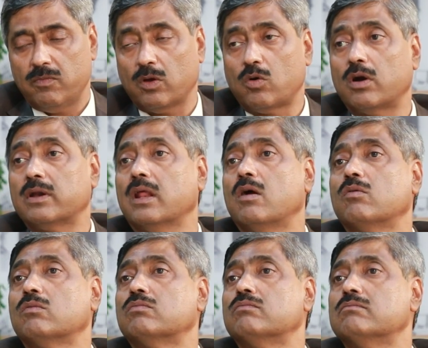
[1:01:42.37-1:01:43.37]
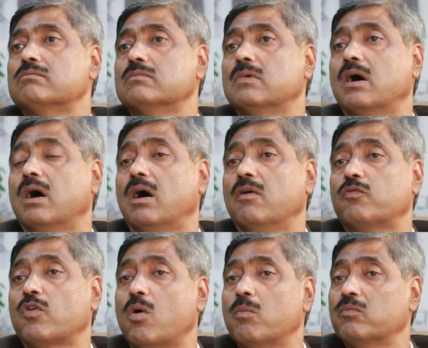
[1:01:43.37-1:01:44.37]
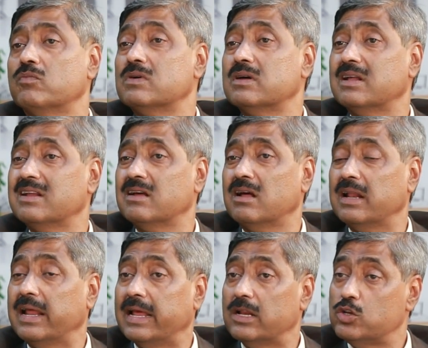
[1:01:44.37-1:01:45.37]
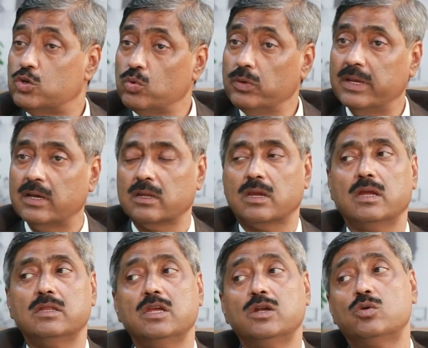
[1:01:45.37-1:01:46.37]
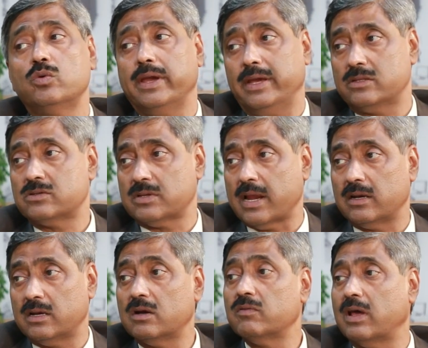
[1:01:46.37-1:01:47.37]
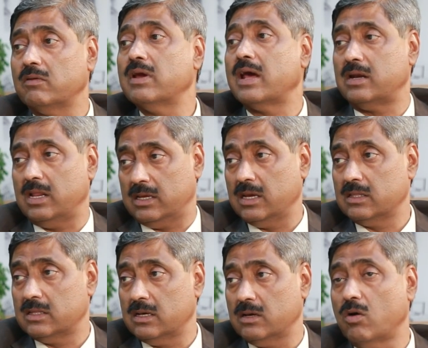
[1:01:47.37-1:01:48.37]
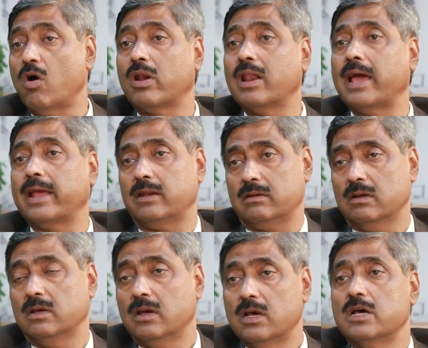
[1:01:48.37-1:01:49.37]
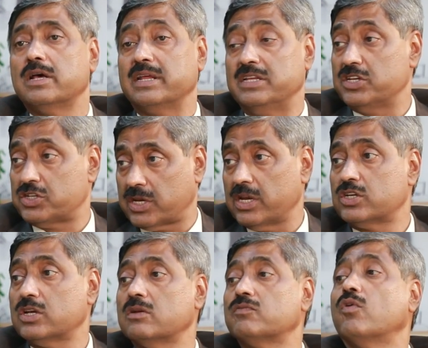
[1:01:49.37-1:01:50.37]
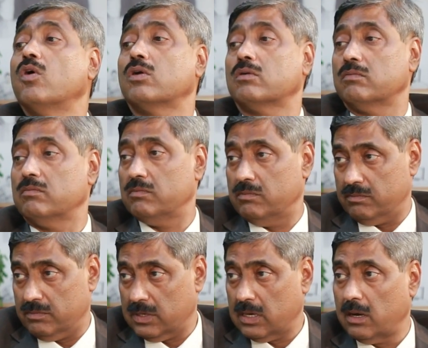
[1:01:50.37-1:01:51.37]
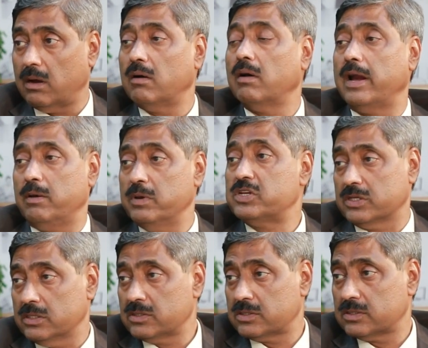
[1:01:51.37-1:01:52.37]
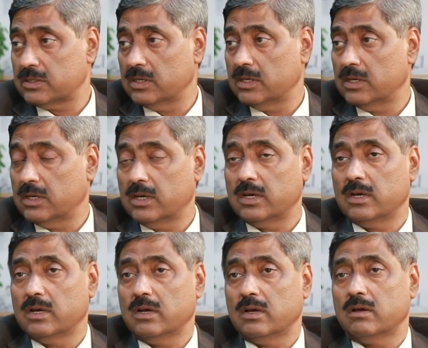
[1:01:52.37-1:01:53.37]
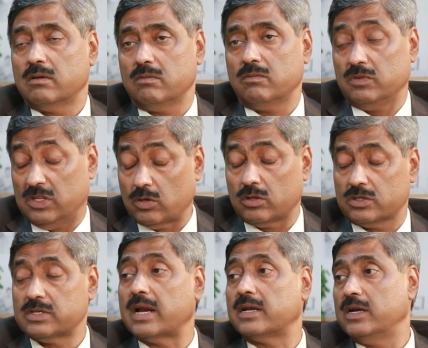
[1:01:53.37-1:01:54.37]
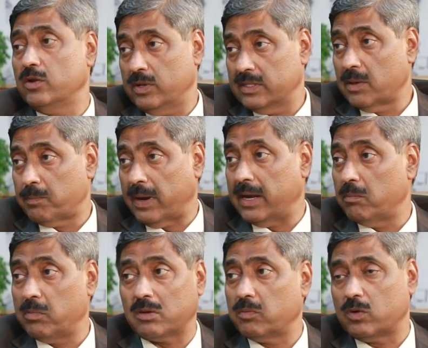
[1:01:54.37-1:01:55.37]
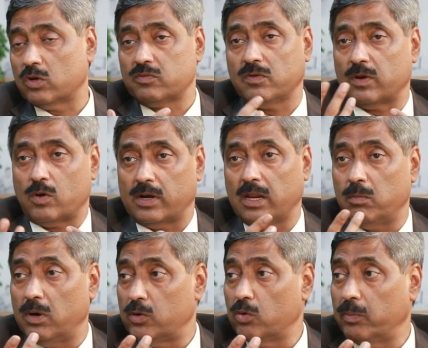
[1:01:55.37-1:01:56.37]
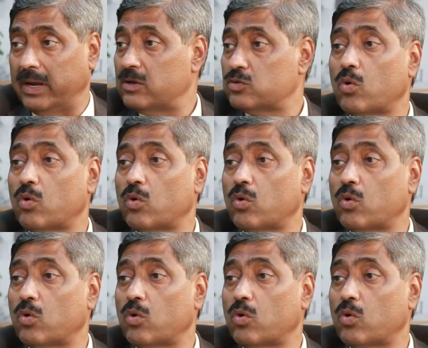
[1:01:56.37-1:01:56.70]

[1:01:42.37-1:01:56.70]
We have got around from junior KG to 8th standard, where we are taking the online registration for admissions. This also started during the pandemic because we were not able to meet.